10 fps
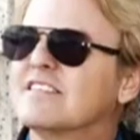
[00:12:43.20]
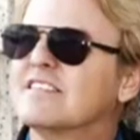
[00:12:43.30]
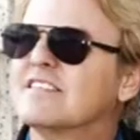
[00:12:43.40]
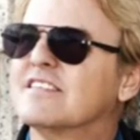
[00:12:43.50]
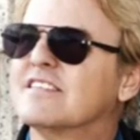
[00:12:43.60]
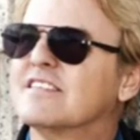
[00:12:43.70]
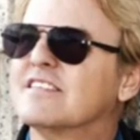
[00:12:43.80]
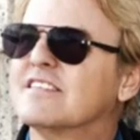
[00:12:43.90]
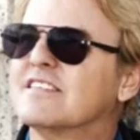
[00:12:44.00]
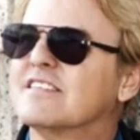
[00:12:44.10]

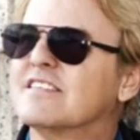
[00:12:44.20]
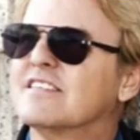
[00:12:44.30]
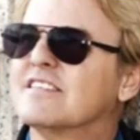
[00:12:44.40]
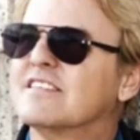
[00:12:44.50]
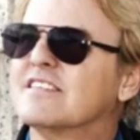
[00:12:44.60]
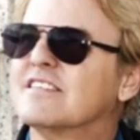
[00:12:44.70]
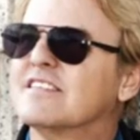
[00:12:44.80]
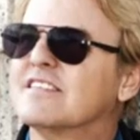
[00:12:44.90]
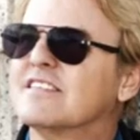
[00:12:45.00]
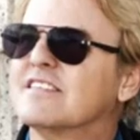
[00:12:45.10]

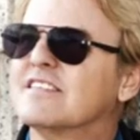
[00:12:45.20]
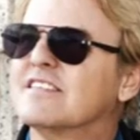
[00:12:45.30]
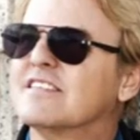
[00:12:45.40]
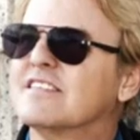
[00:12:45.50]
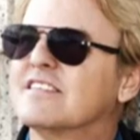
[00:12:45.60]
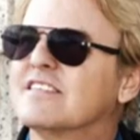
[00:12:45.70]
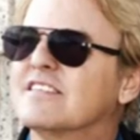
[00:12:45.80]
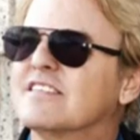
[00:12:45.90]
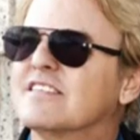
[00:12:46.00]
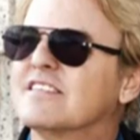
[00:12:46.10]

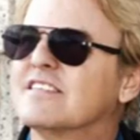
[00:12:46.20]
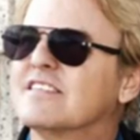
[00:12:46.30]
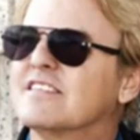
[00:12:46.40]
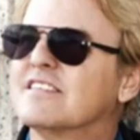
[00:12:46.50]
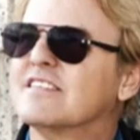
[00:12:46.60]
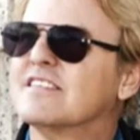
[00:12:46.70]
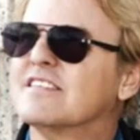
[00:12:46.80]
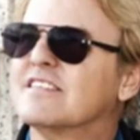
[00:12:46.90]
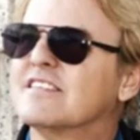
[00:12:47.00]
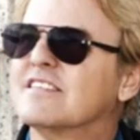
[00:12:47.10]

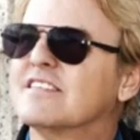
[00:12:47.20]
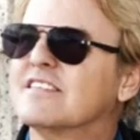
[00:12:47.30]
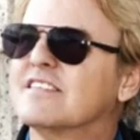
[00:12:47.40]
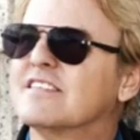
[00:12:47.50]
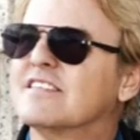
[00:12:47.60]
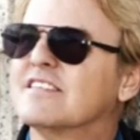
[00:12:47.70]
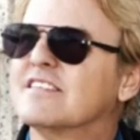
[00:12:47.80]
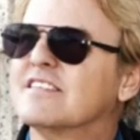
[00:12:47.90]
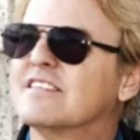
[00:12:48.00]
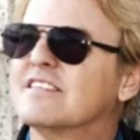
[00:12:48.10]

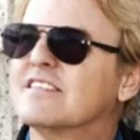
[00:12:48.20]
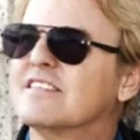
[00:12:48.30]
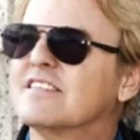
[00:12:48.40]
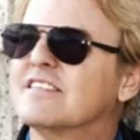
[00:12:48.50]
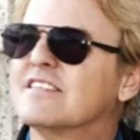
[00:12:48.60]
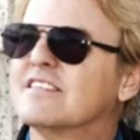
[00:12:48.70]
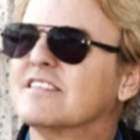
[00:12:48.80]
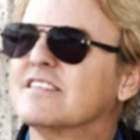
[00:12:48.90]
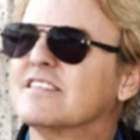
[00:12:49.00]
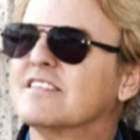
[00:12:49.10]

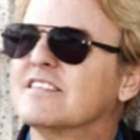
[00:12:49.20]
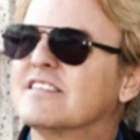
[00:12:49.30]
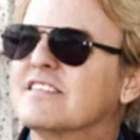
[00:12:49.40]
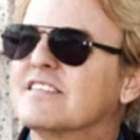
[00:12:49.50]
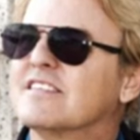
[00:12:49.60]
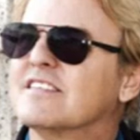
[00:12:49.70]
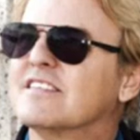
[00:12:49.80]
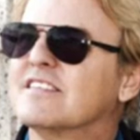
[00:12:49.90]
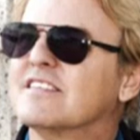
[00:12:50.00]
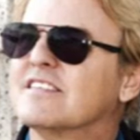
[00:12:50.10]

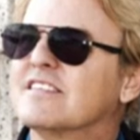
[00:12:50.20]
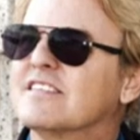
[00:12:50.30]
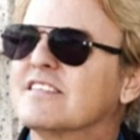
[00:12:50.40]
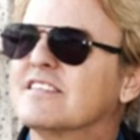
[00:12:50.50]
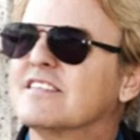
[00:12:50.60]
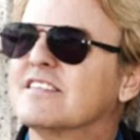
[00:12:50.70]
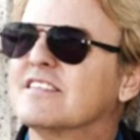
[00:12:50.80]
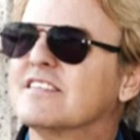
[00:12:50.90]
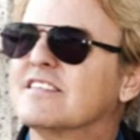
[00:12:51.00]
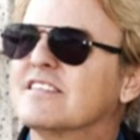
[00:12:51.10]

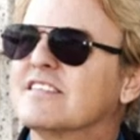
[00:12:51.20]
(silent)